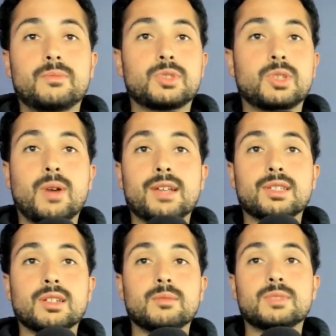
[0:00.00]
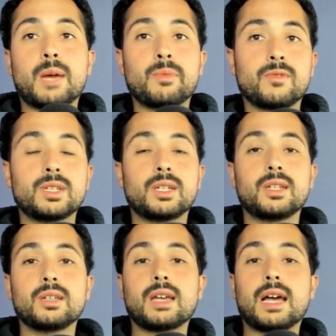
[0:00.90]
So asking them type of
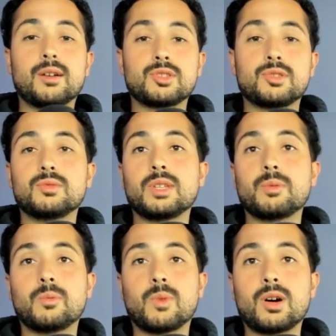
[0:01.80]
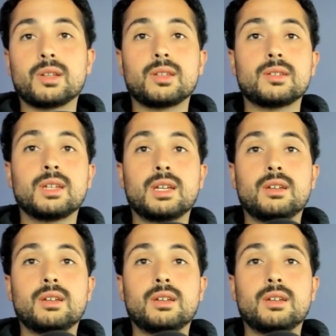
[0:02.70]
cleaning, how soon they would want it,